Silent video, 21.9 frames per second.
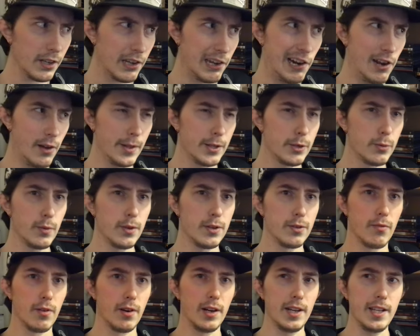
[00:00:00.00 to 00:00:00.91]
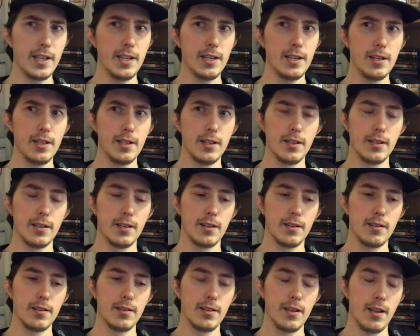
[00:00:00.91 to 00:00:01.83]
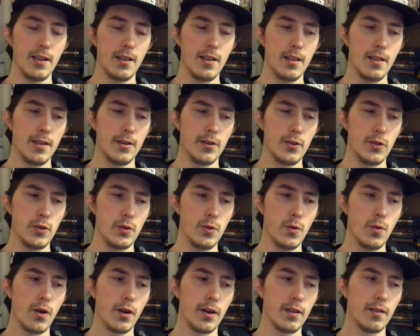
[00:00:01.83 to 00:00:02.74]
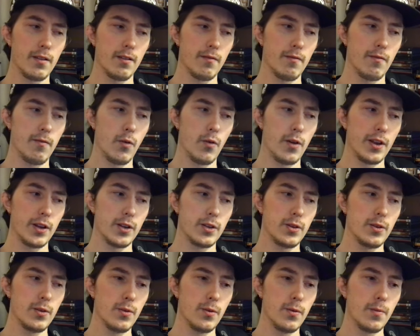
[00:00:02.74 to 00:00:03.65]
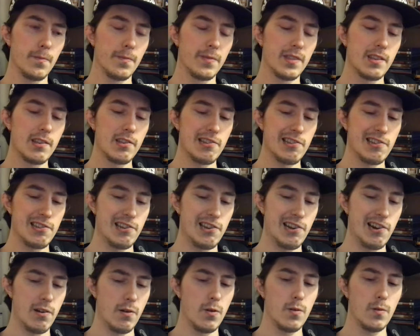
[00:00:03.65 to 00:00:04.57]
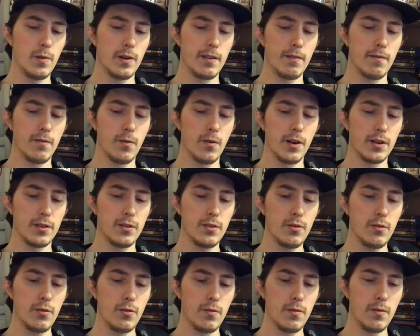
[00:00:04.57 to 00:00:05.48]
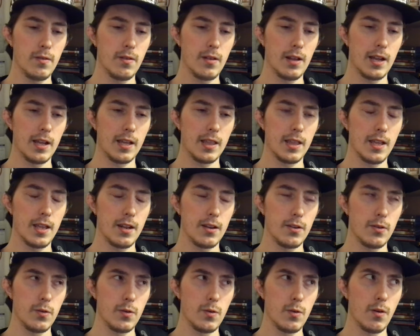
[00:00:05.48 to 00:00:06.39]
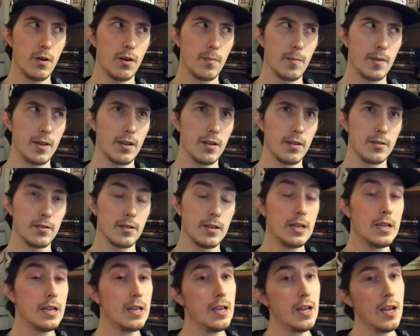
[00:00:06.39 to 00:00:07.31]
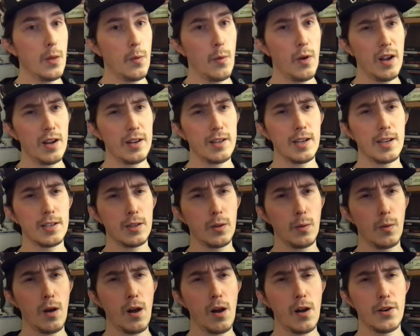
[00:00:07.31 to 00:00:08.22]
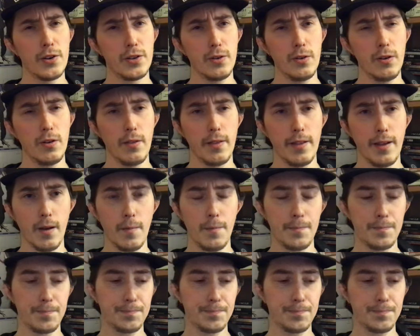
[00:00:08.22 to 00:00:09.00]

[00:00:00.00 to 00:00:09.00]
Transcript: You know, this was released in in New York in '42 you know, only in 42, like in New York, because I want to test the water due to the